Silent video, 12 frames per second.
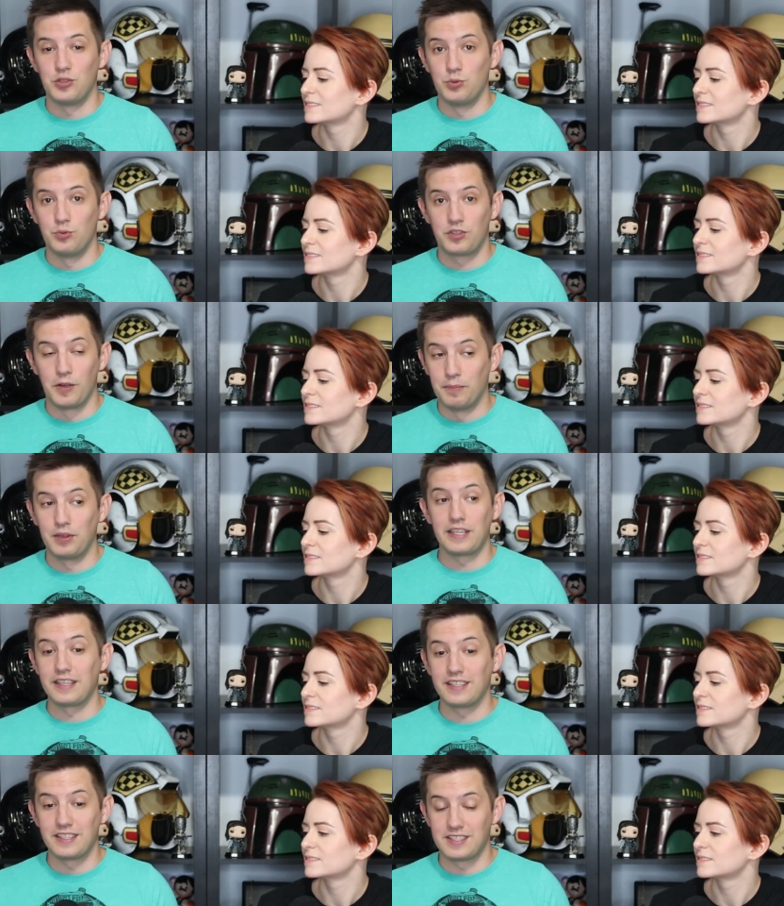Speaker 1: to
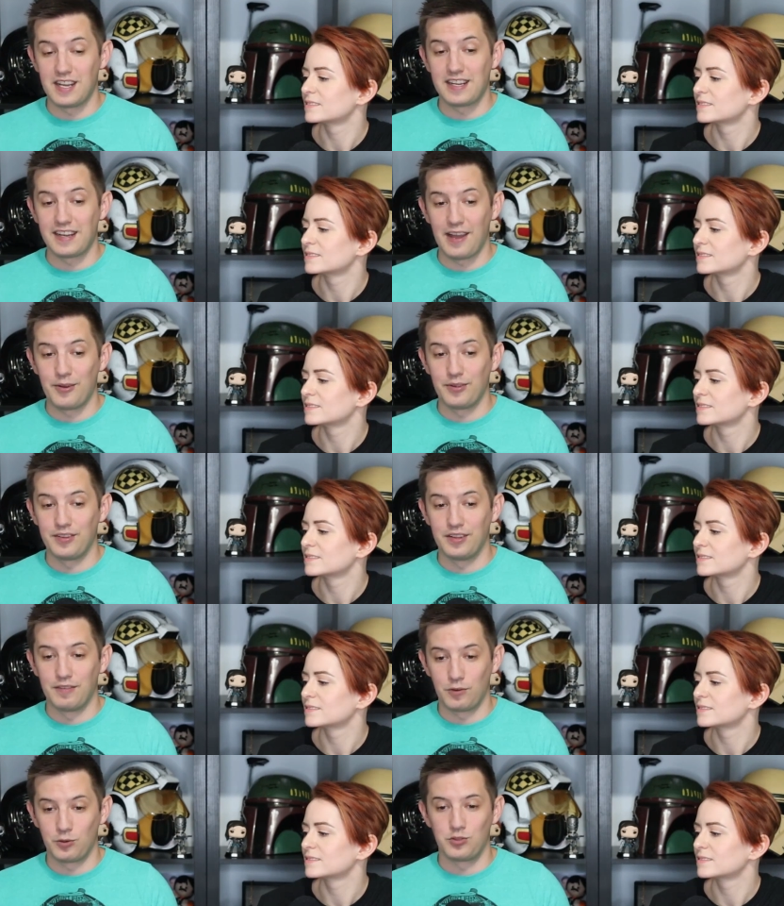completely take out
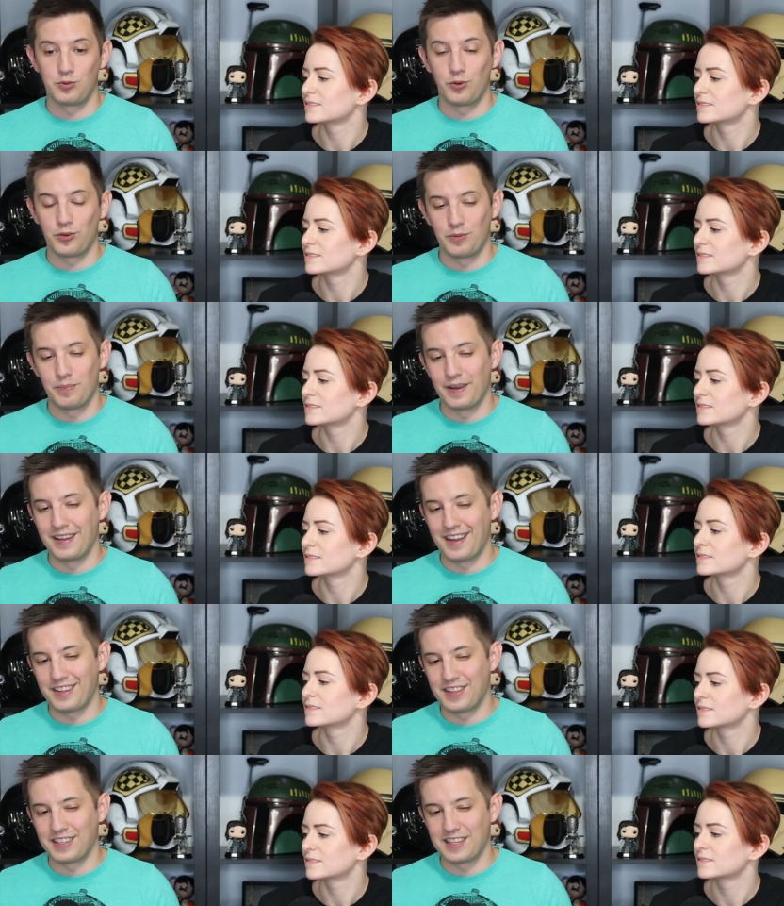the First Order, but
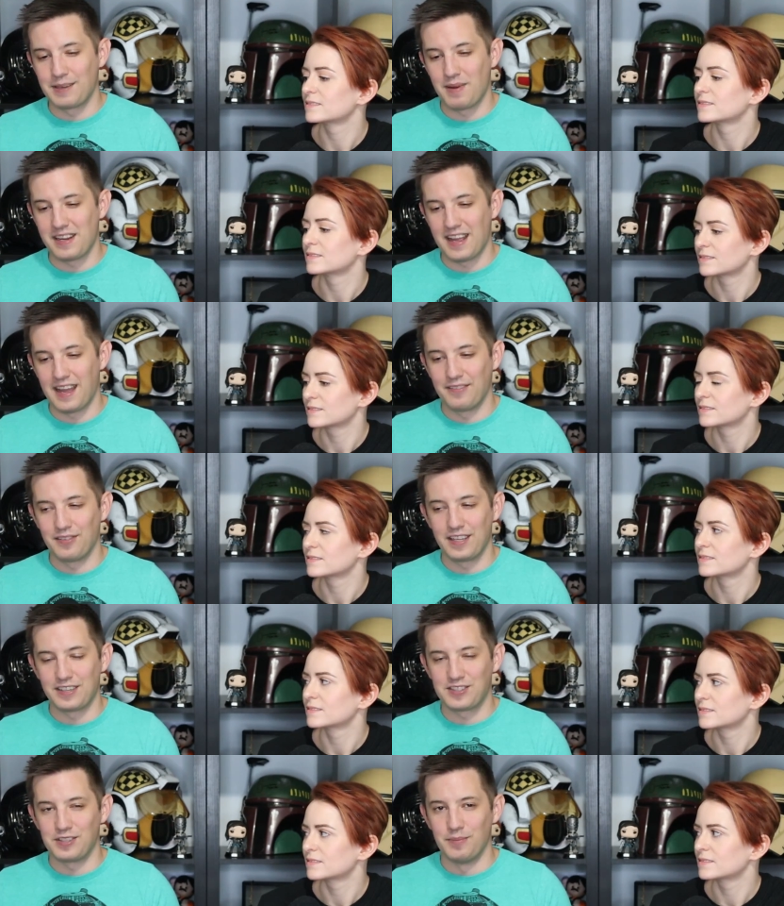I think they might have
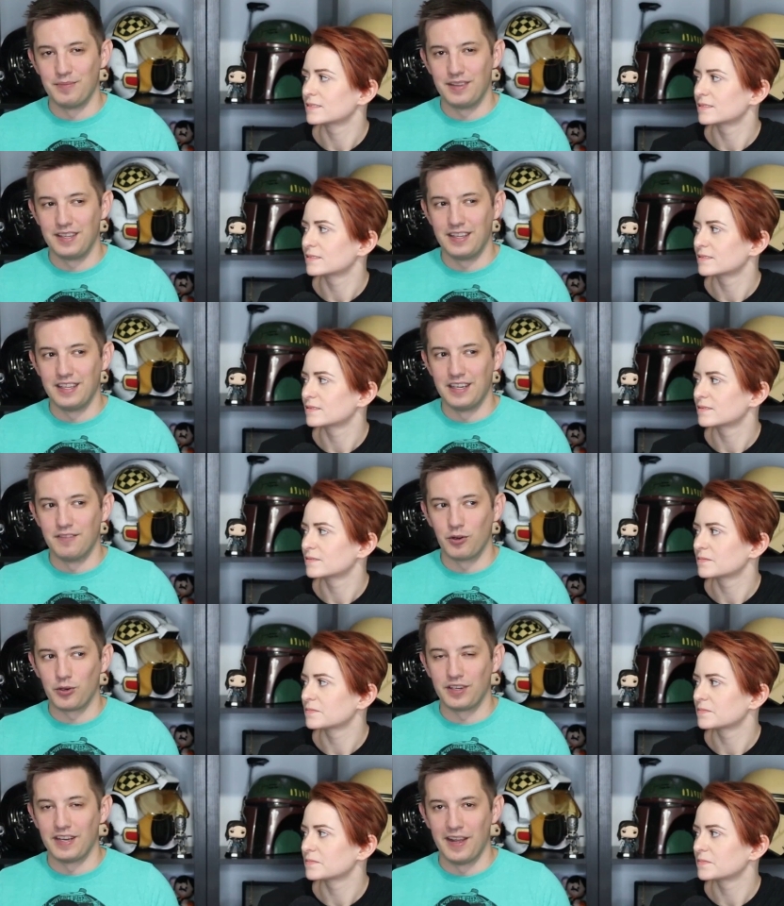like some
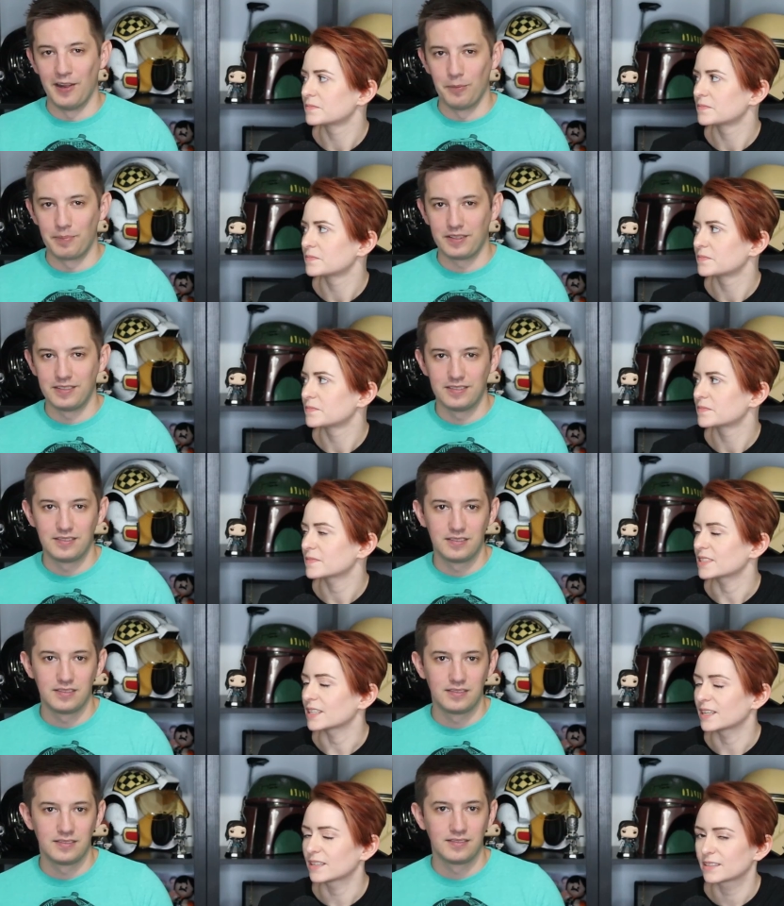inadvertent help.
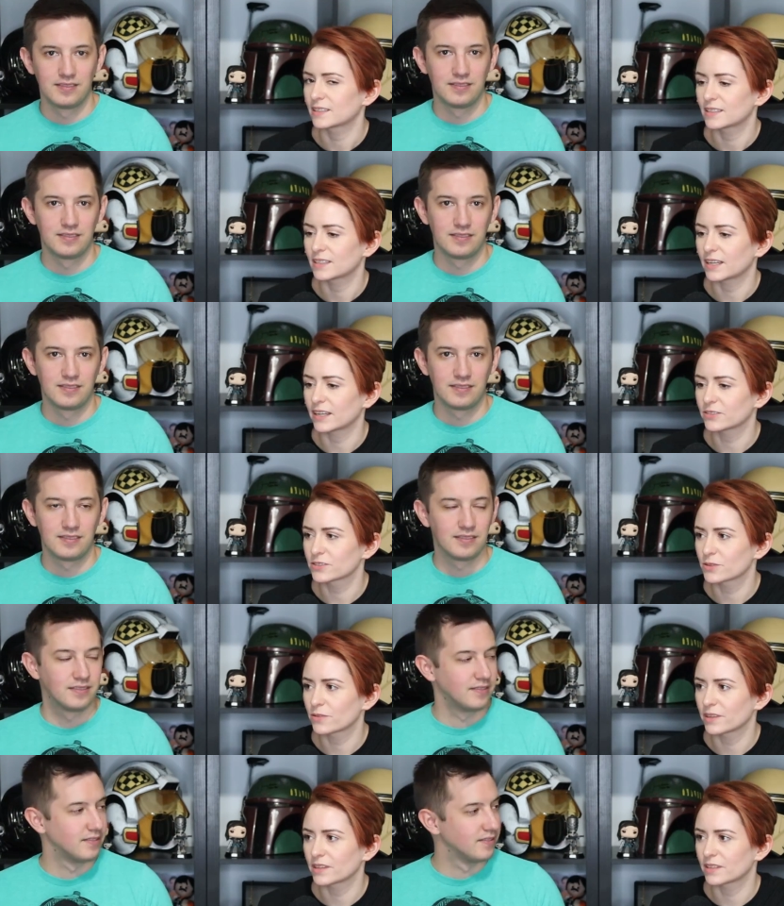
Speaker 2: Yeah. I
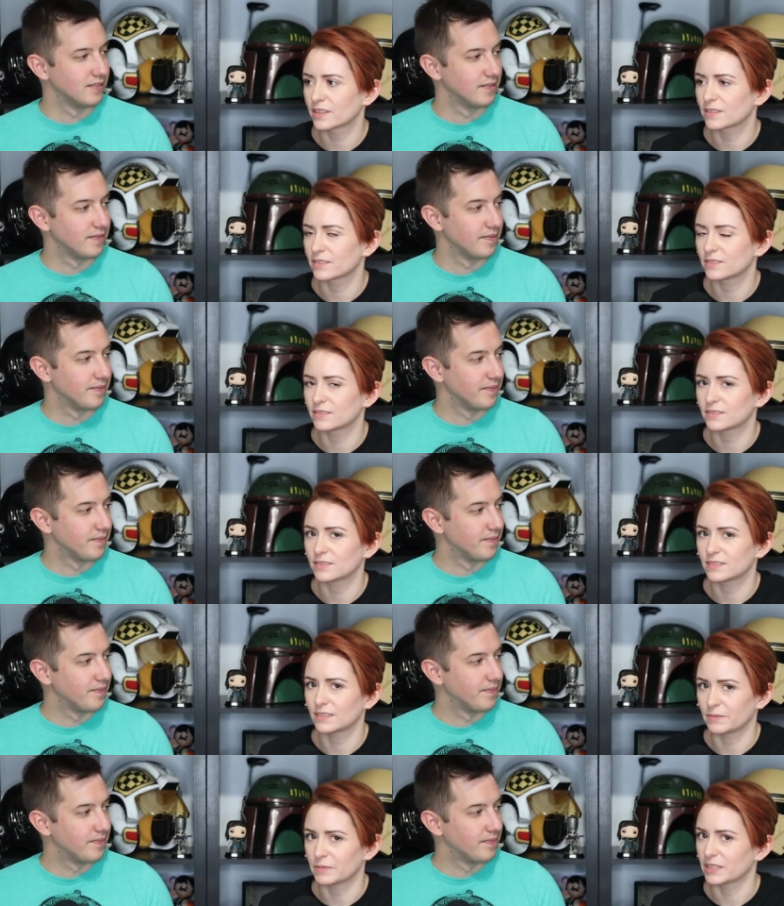also think that,
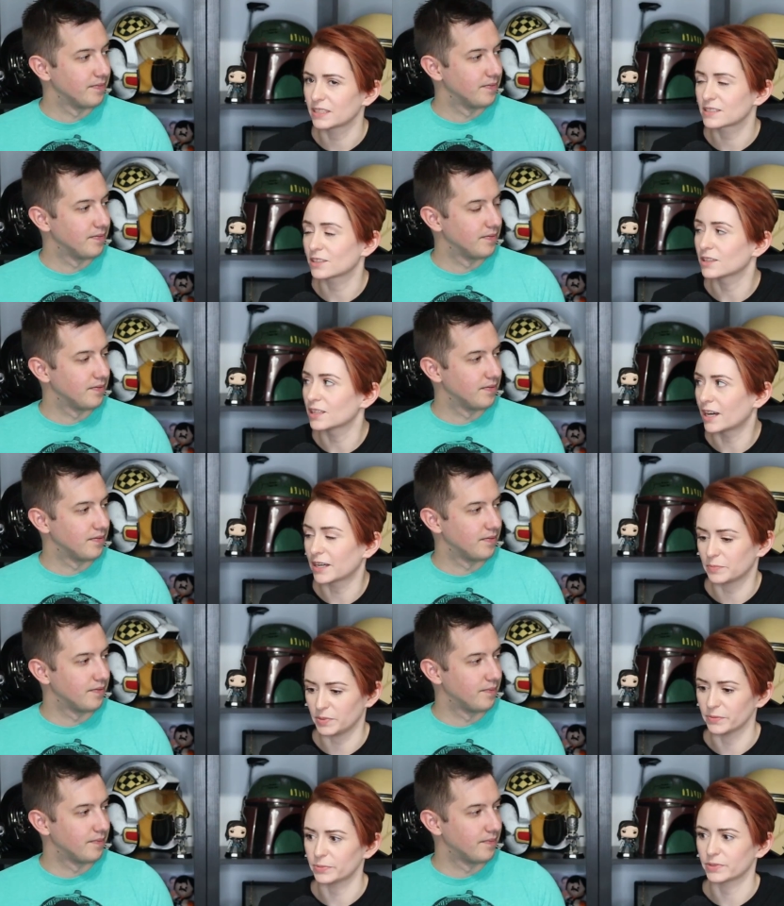I mean, that's a lot
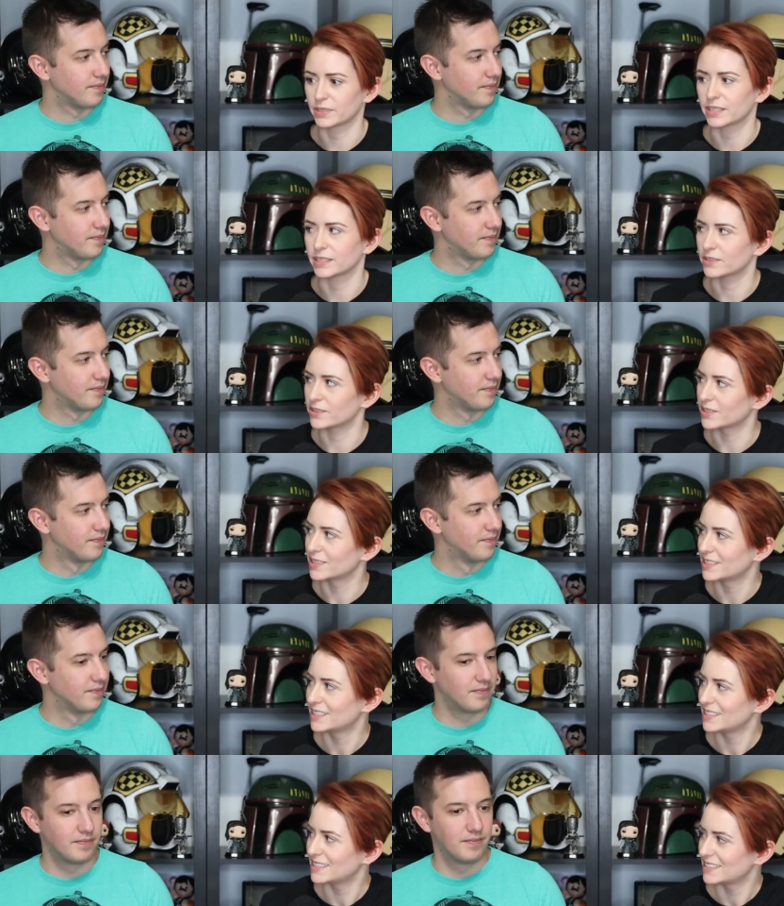of people to kill.
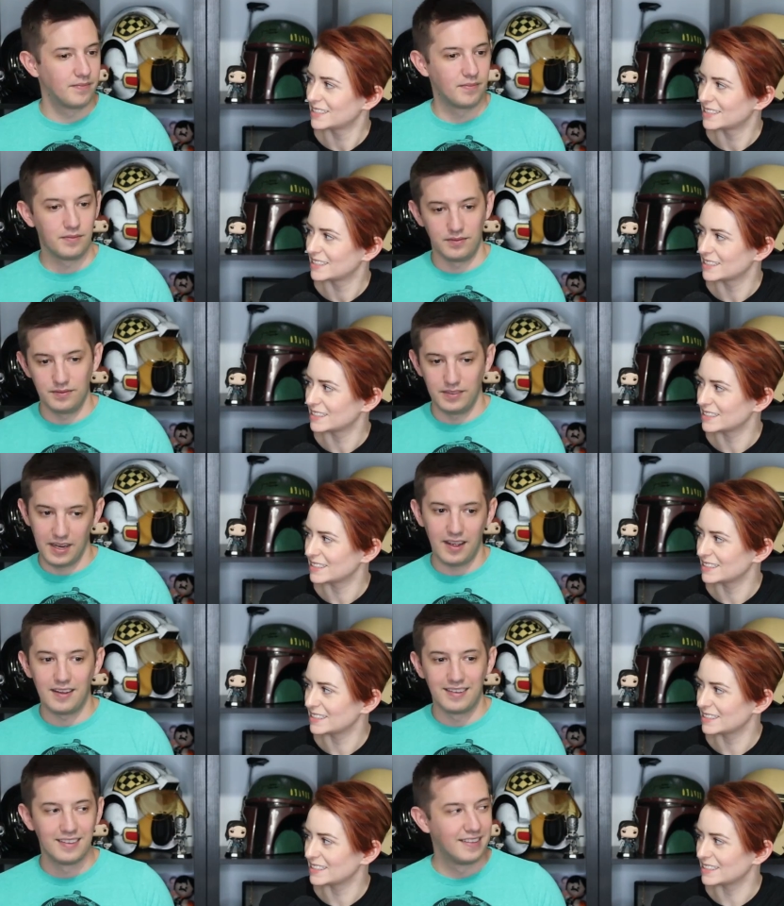
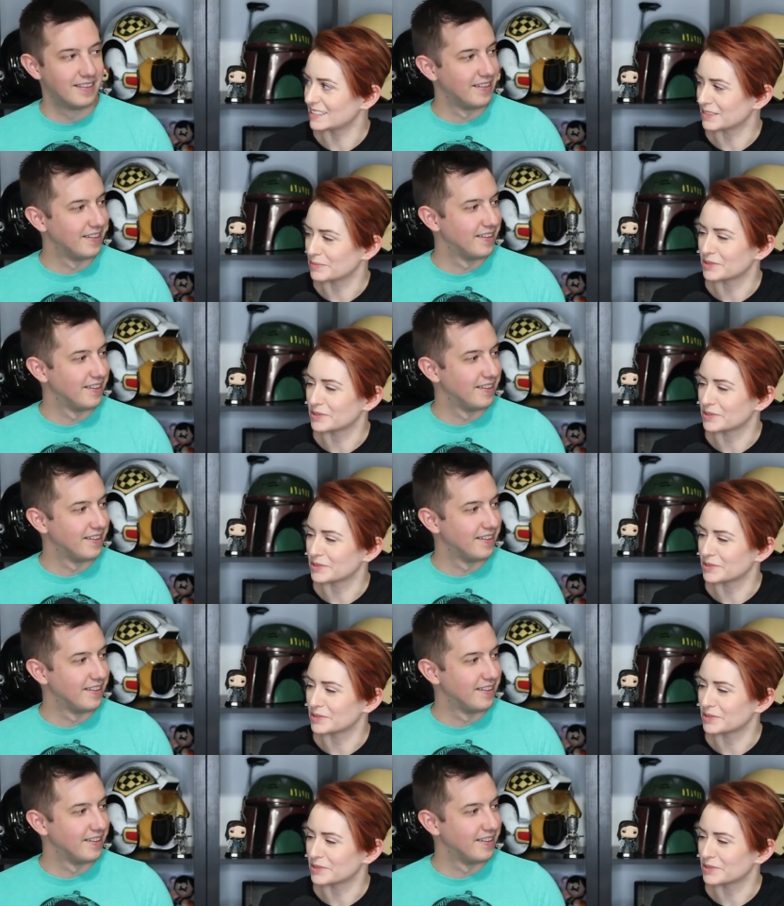
Speaker 1: Yeah.
Speaker 2: In a